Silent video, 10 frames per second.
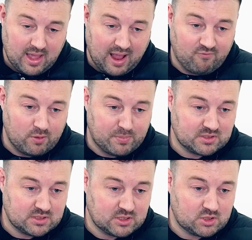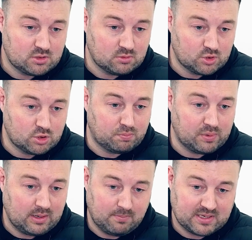every business should
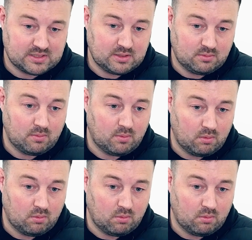be embedding